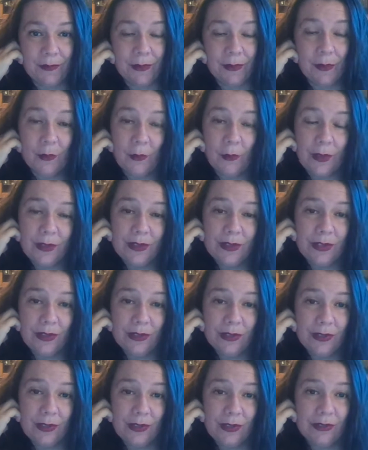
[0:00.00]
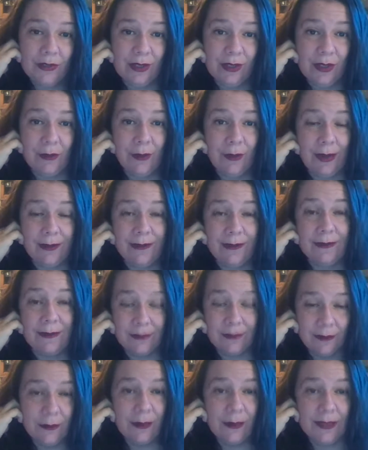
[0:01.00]
winter, usually around
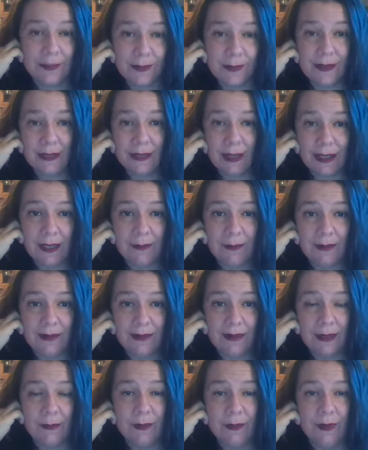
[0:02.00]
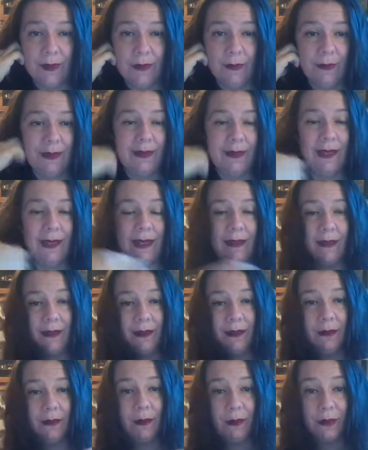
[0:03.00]
Christmas time, December, we take the
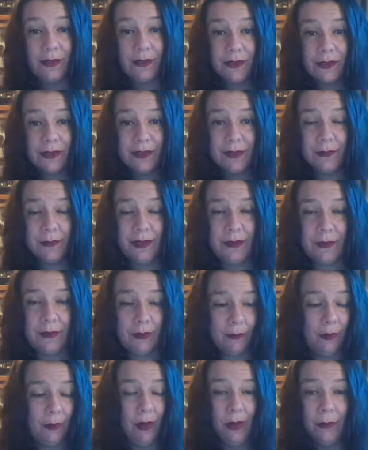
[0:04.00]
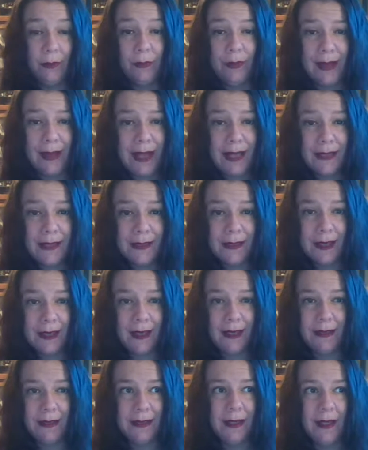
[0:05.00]
little oranges and we do the pomeranz.
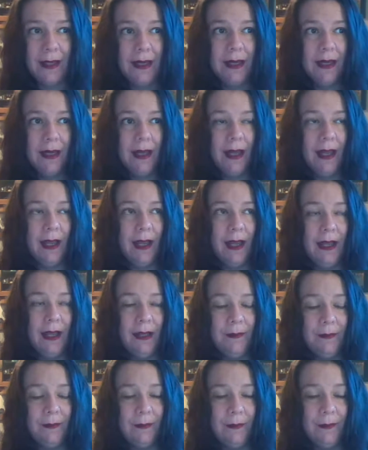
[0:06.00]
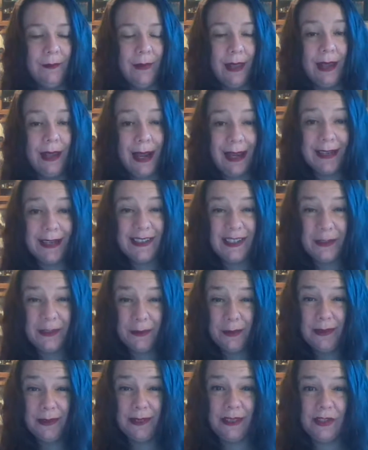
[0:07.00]
And I actually
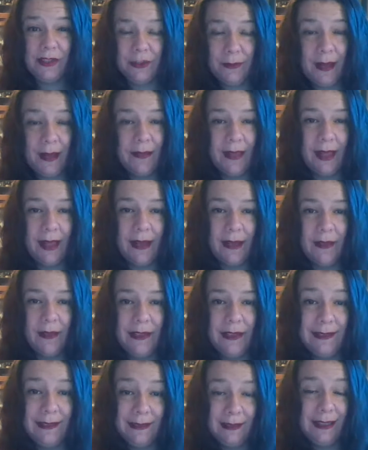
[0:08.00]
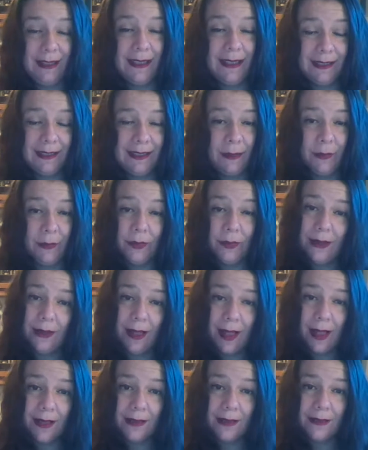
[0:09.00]
will teach about that in the December
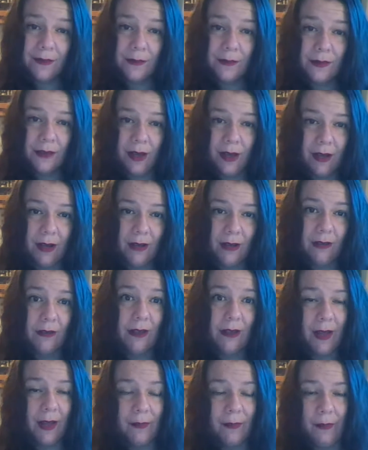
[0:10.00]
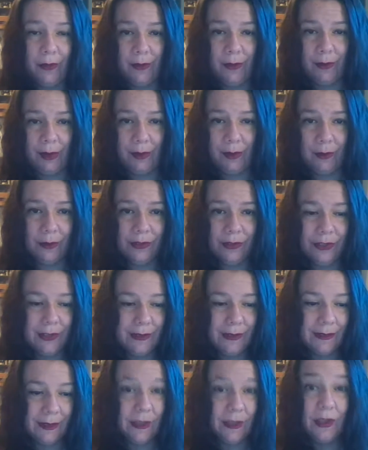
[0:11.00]
class. We'll talk a lot more about
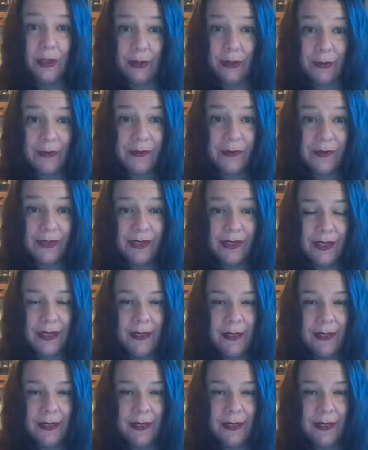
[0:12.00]
oranges and cloves.